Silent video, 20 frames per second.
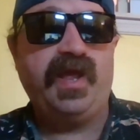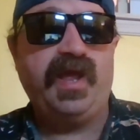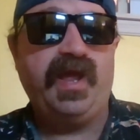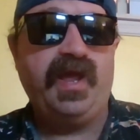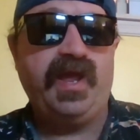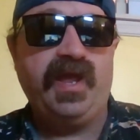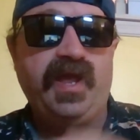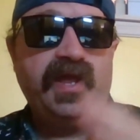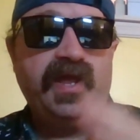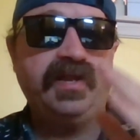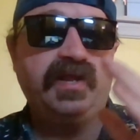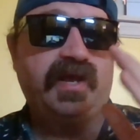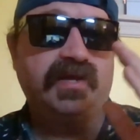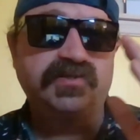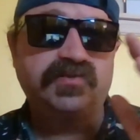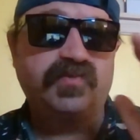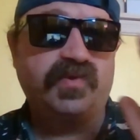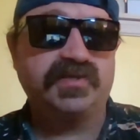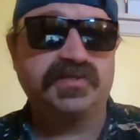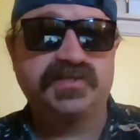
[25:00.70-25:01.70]
and
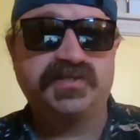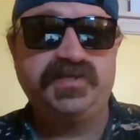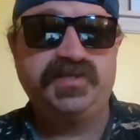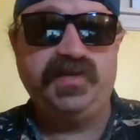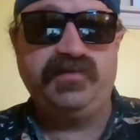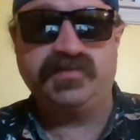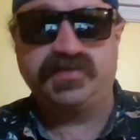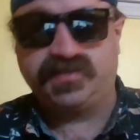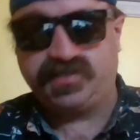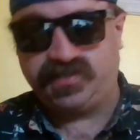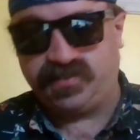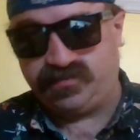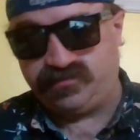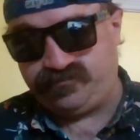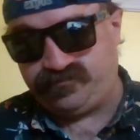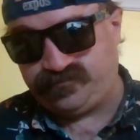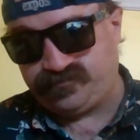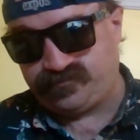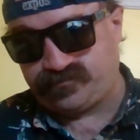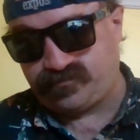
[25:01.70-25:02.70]
as well as Stevenson
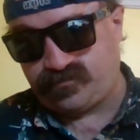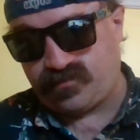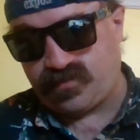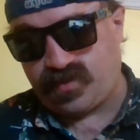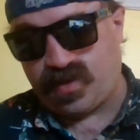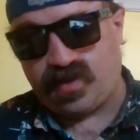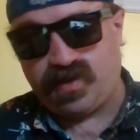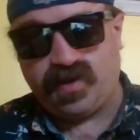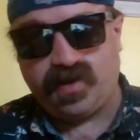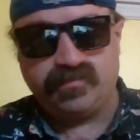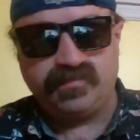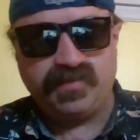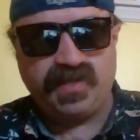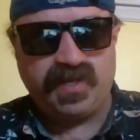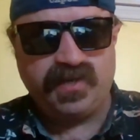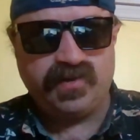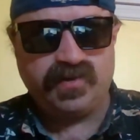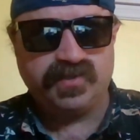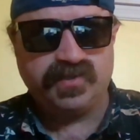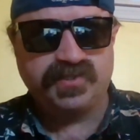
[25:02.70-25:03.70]

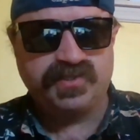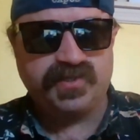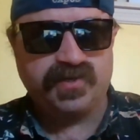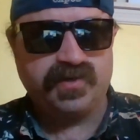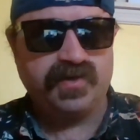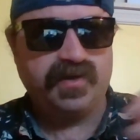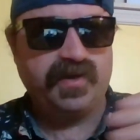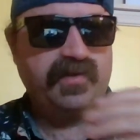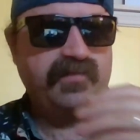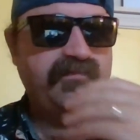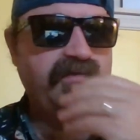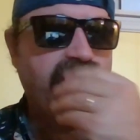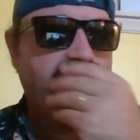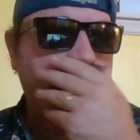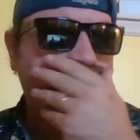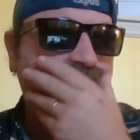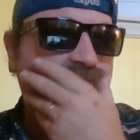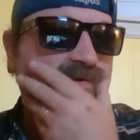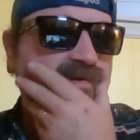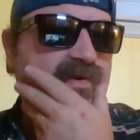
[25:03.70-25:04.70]
in her turn
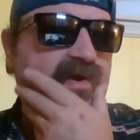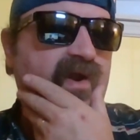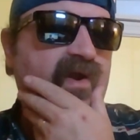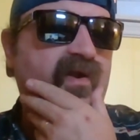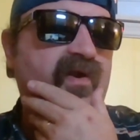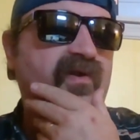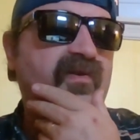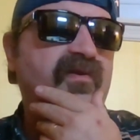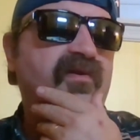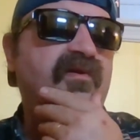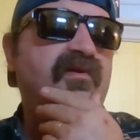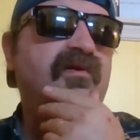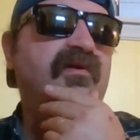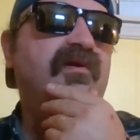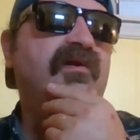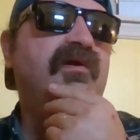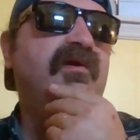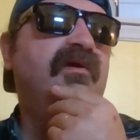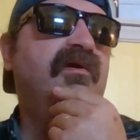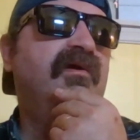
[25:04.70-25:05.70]
of her character.
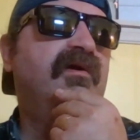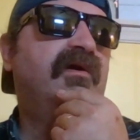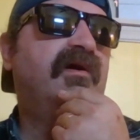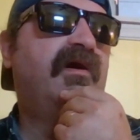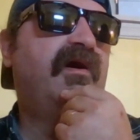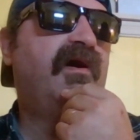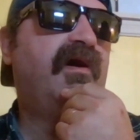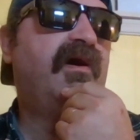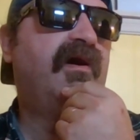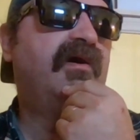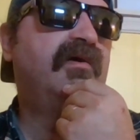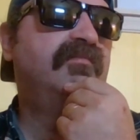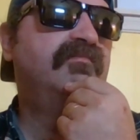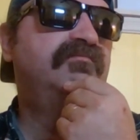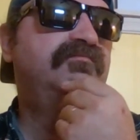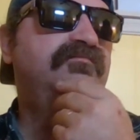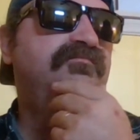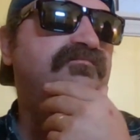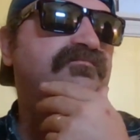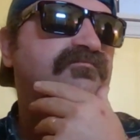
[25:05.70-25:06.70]

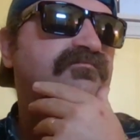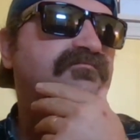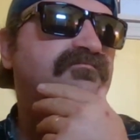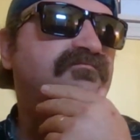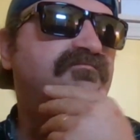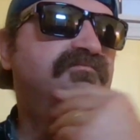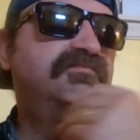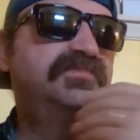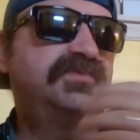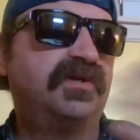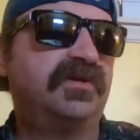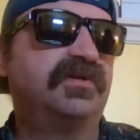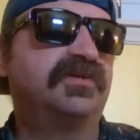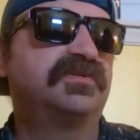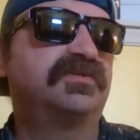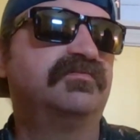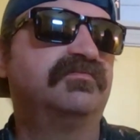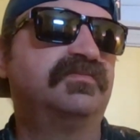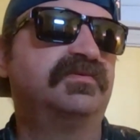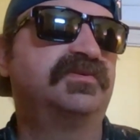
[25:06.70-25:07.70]
There
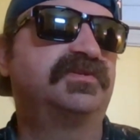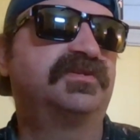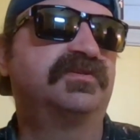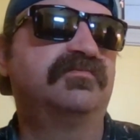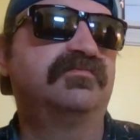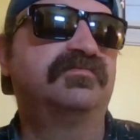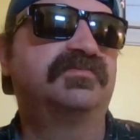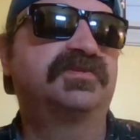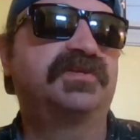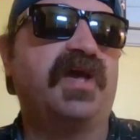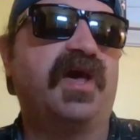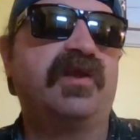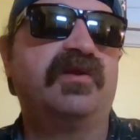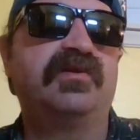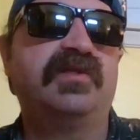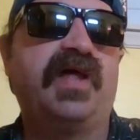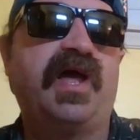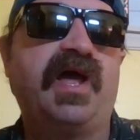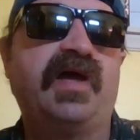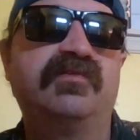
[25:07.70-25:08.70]
are some
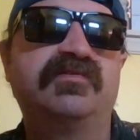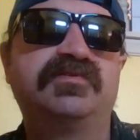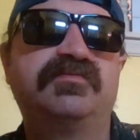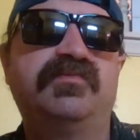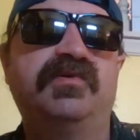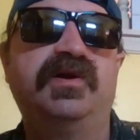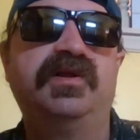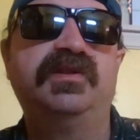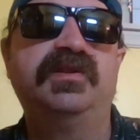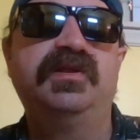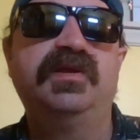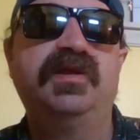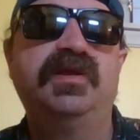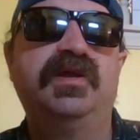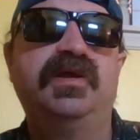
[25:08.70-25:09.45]
scattered laughs, but